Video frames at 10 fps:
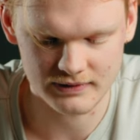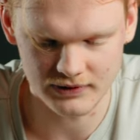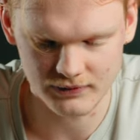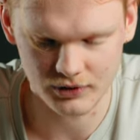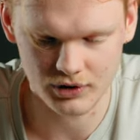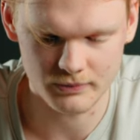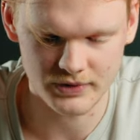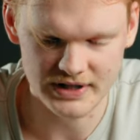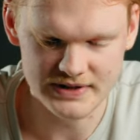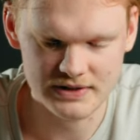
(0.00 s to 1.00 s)
It's for
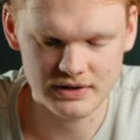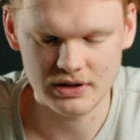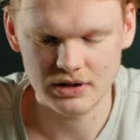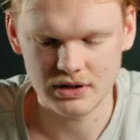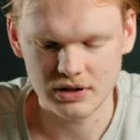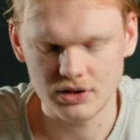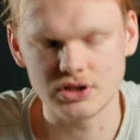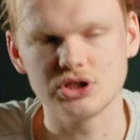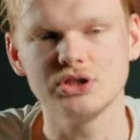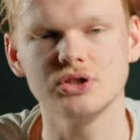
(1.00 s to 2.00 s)
compressed
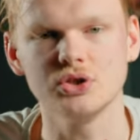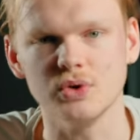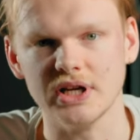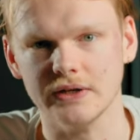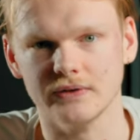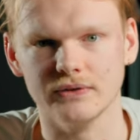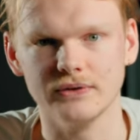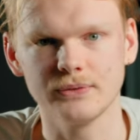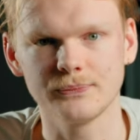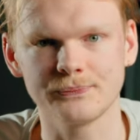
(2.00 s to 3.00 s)
shootings.